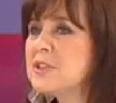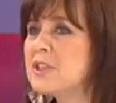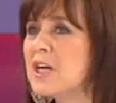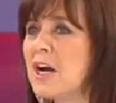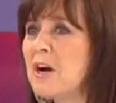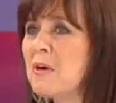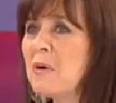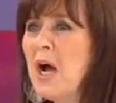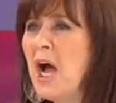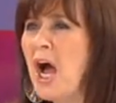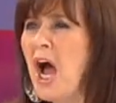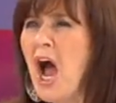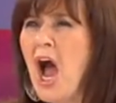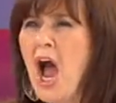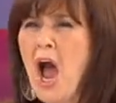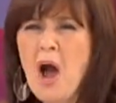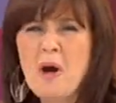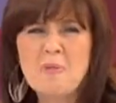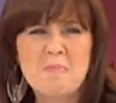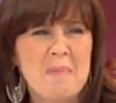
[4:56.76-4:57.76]
go,
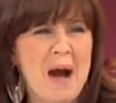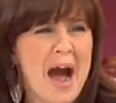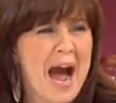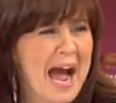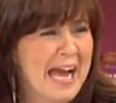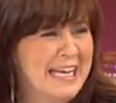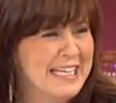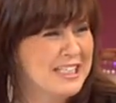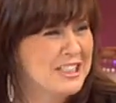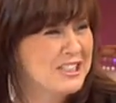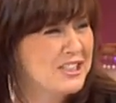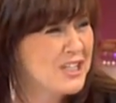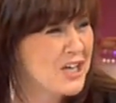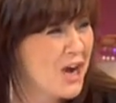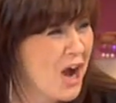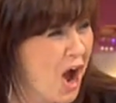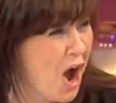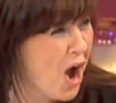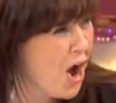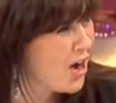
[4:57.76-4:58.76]
oh, my
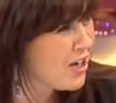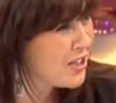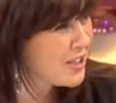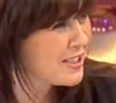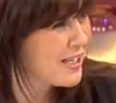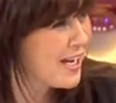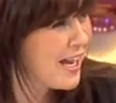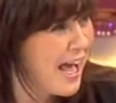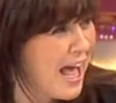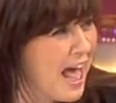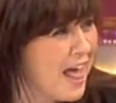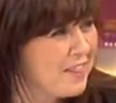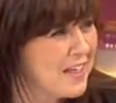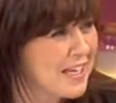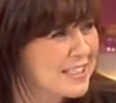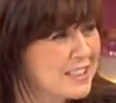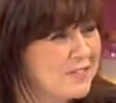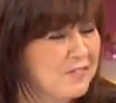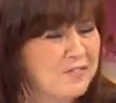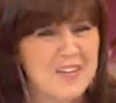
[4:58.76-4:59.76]
God,
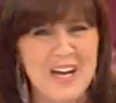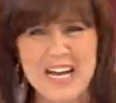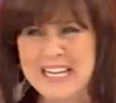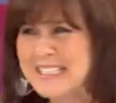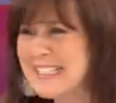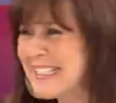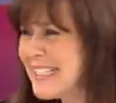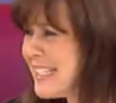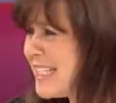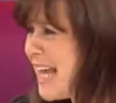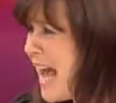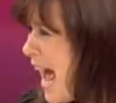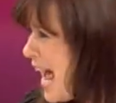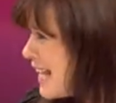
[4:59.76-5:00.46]
that's fantastic.